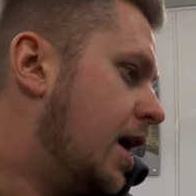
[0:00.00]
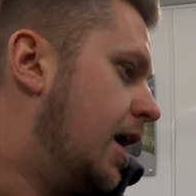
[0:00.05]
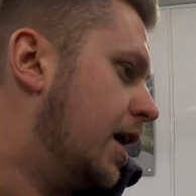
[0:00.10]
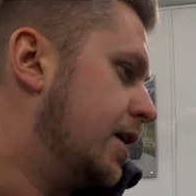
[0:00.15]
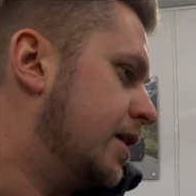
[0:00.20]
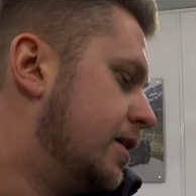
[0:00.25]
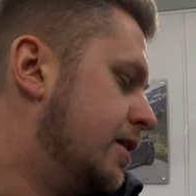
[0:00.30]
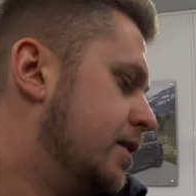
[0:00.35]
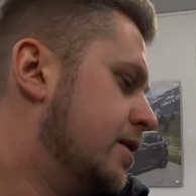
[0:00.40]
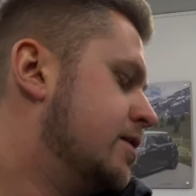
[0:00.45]

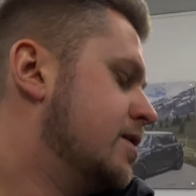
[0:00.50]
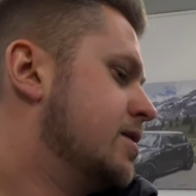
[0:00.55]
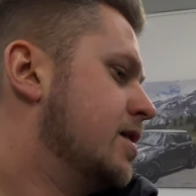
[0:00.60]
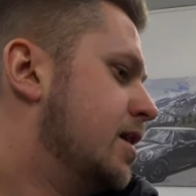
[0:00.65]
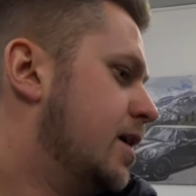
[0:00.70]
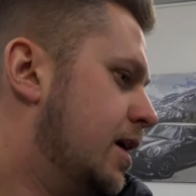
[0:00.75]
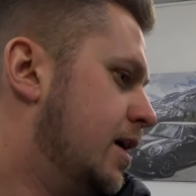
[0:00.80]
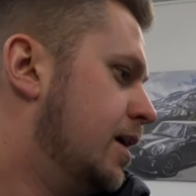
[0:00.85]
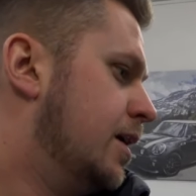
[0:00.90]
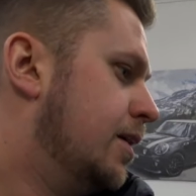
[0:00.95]
And
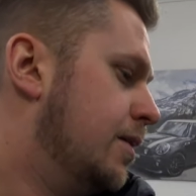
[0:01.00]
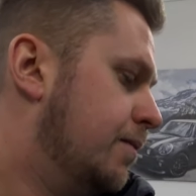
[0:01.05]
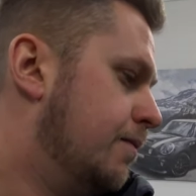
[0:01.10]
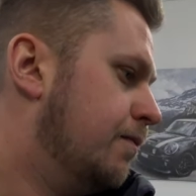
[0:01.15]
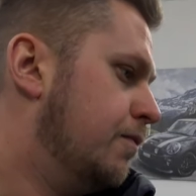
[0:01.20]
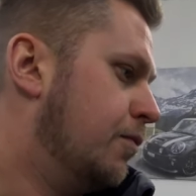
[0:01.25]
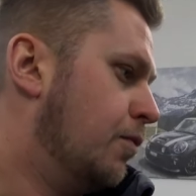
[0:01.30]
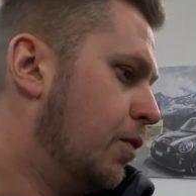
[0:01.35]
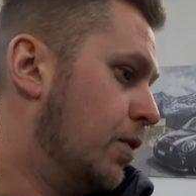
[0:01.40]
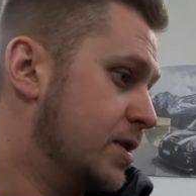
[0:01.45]

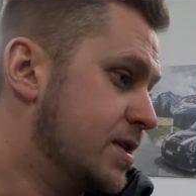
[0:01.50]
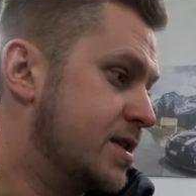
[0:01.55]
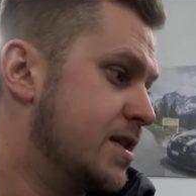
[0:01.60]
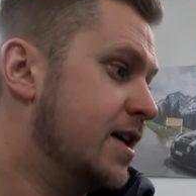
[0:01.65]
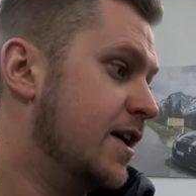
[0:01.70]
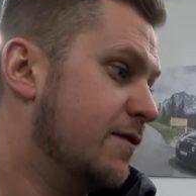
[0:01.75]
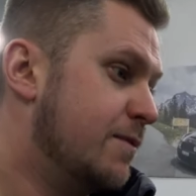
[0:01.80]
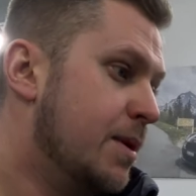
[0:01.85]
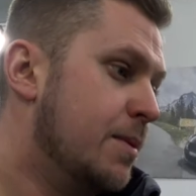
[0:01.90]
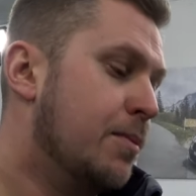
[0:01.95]
um, once
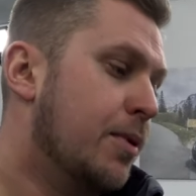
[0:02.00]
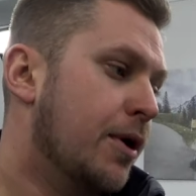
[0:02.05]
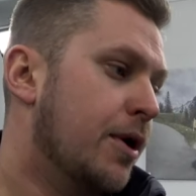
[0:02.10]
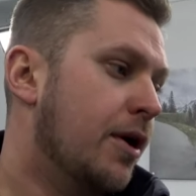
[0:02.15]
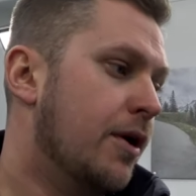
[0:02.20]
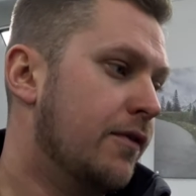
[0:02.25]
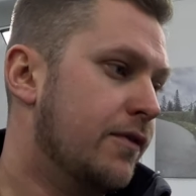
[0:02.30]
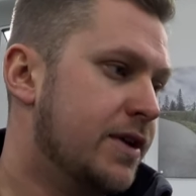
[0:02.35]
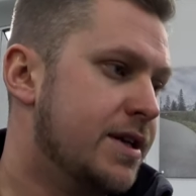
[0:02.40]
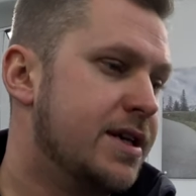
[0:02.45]
they've been put
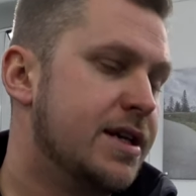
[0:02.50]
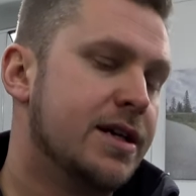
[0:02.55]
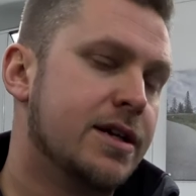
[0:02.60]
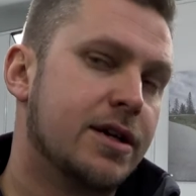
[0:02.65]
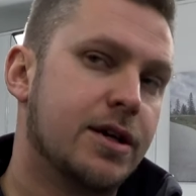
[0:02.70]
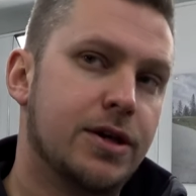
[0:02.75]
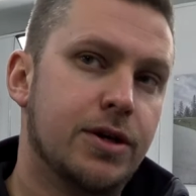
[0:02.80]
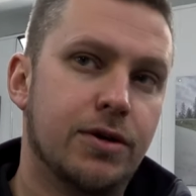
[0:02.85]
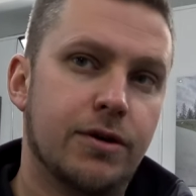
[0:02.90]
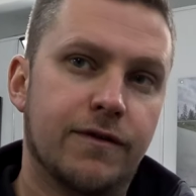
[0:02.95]
on, they need to
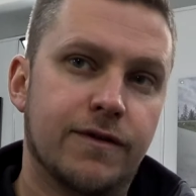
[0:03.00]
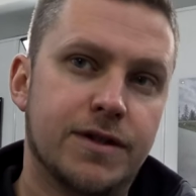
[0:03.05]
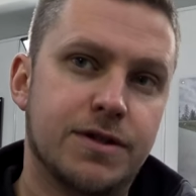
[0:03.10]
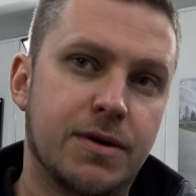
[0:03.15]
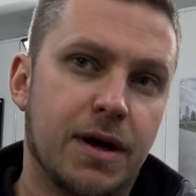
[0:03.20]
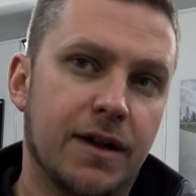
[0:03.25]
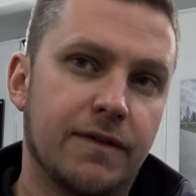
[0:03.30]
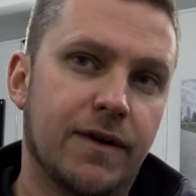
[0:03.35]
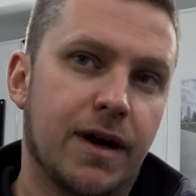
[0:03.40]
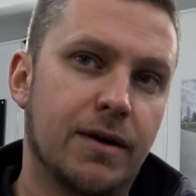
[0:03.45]
cure for
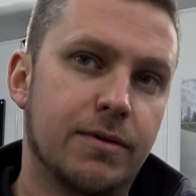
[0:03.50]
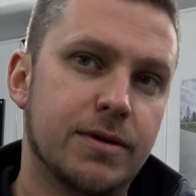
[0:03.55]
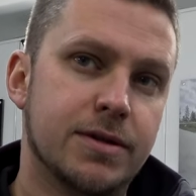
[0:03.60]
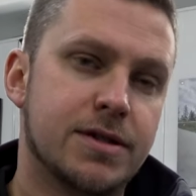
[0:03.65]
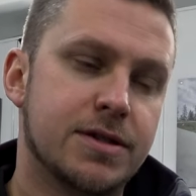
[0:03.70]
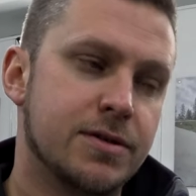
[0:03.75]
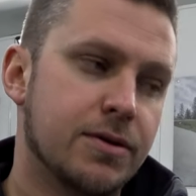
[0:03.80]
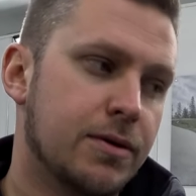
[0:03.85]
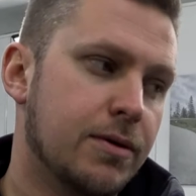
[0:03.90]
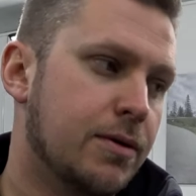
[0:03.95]
12 hours,
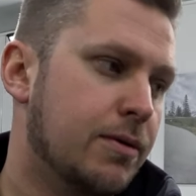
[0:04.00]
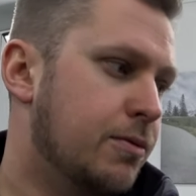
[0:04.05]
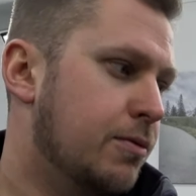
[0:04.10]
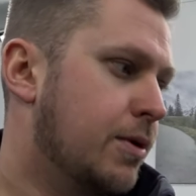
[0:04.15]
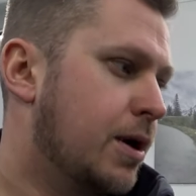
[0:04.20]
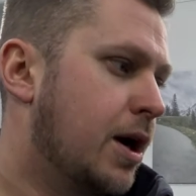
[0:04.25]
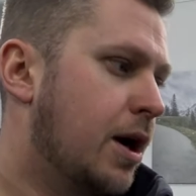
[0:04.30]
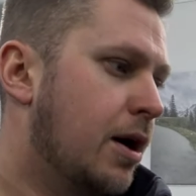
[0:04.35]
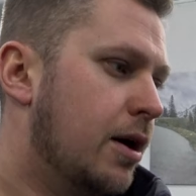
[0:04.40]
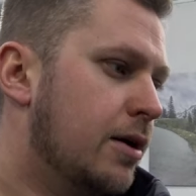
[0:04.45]
so we
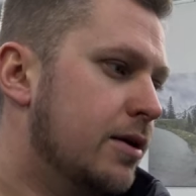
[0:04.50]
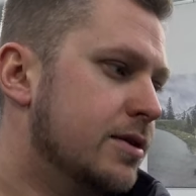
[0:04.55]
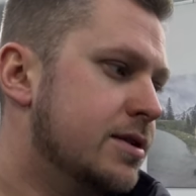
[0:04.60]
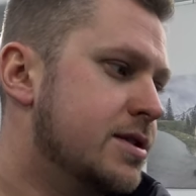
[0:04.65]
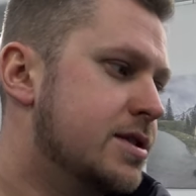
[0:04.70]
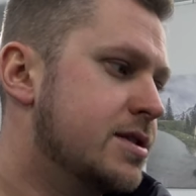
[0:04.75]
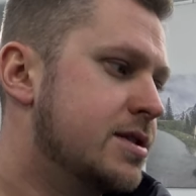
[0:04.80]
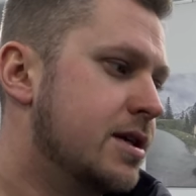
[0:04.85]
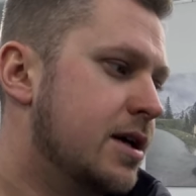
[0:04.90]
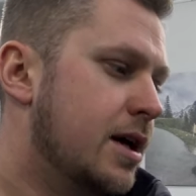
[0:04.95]

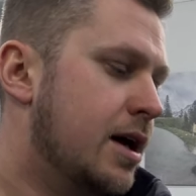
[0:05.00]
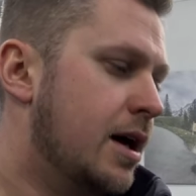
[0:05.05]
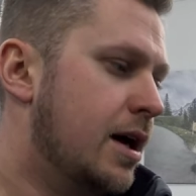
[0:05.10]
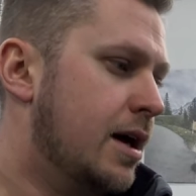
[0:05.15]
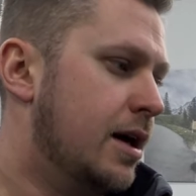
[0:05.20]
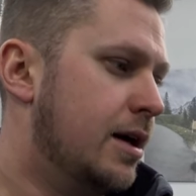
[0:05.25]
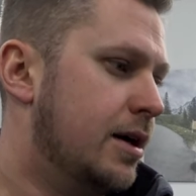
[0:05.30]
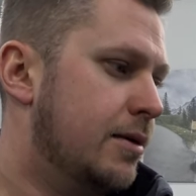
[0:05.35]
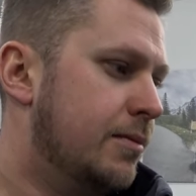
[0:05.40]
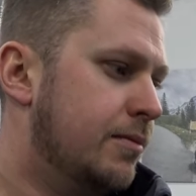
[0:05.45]
can't
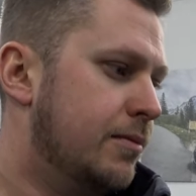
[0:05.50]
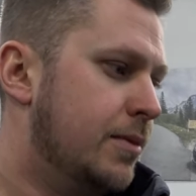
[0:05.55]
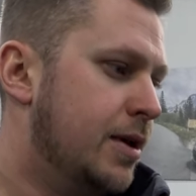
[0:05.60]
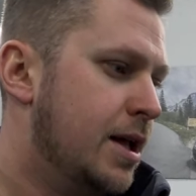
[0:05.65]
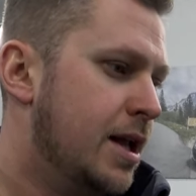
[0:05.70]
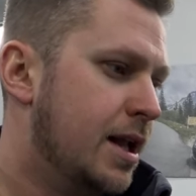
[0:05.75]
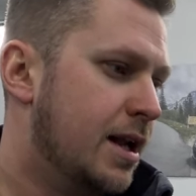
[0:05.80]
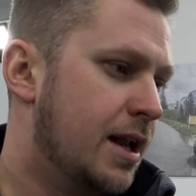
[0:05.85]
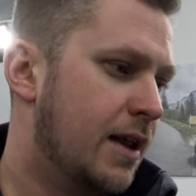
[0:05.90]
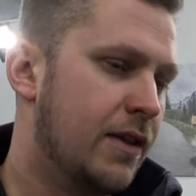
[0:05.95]
um,
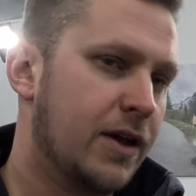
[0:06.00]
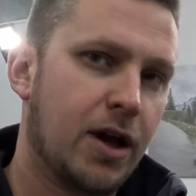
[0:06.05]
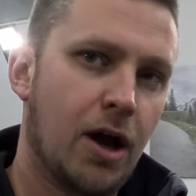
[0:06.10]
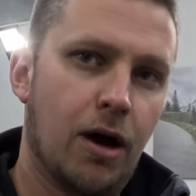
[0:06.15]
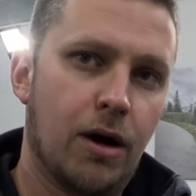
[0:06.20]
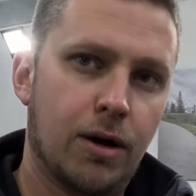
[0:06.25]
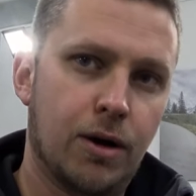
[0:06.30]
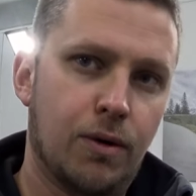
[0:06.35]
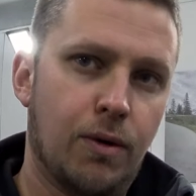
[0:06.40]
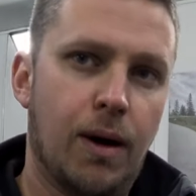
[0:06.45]
let the
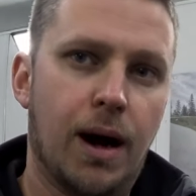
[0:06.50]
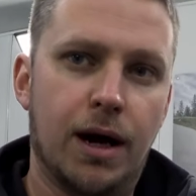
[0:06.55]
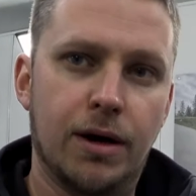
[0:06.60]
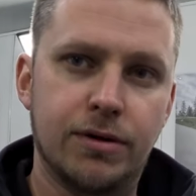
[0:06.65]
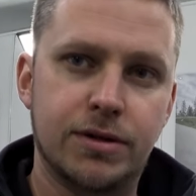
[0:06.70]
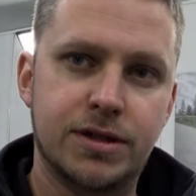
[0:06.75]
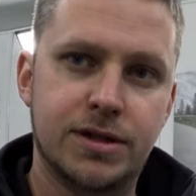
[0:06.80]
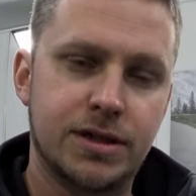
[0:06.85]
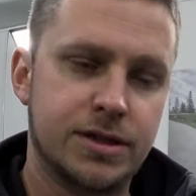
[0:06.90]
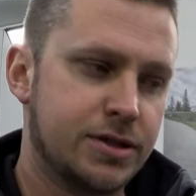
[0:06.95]
car go
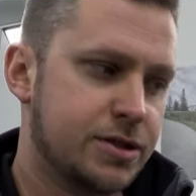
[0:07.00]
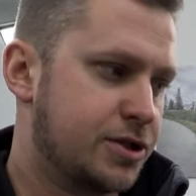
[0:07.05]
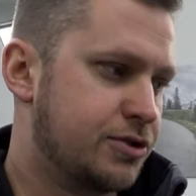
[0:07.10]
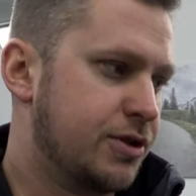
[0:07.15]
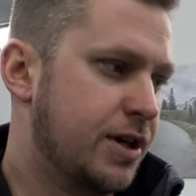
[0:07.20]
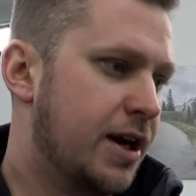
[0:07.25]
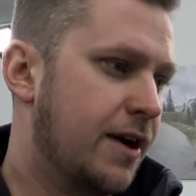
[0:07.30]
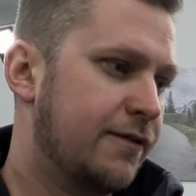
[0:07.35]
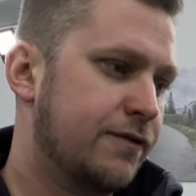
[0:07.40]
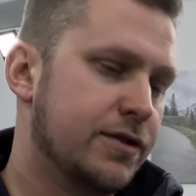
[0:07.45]
out
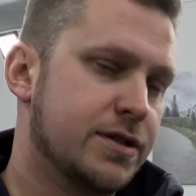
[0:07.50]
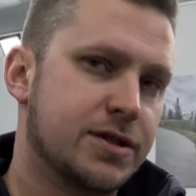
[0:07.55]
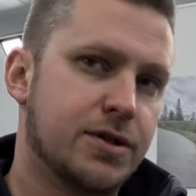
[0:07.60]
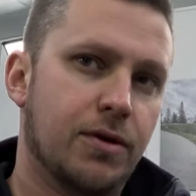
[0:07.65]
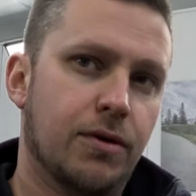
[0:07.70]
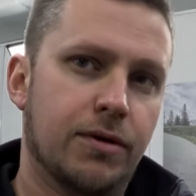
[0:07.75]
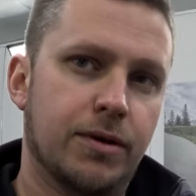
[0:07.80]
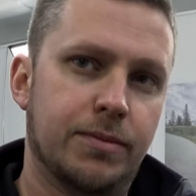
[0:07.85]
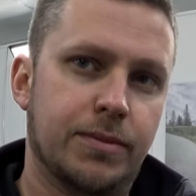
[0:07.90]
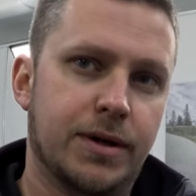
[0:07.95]
straight after it's
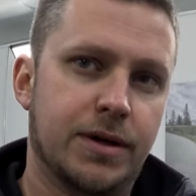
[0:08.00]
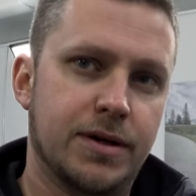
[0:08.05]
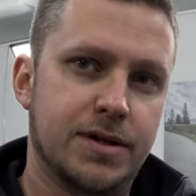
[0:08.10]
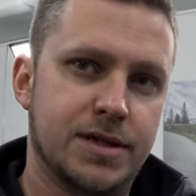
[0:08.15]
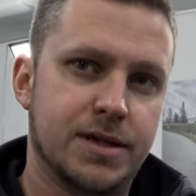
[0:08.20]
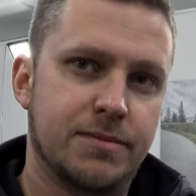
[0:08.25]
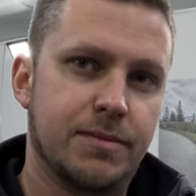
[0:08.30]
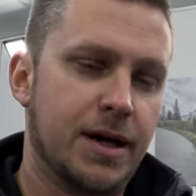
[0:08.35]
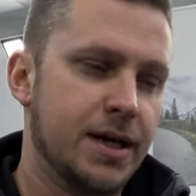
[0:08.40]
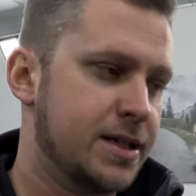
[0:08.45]
coated
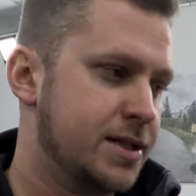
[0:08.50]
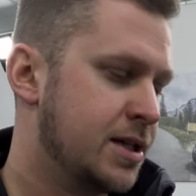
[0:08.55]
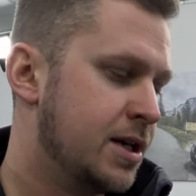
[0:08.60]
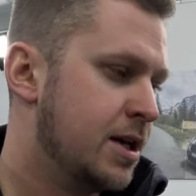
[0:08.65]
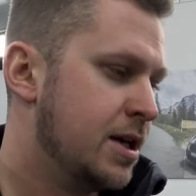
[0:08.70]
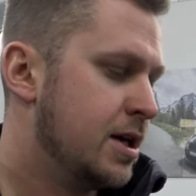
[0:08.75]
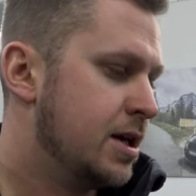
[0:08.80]
because it might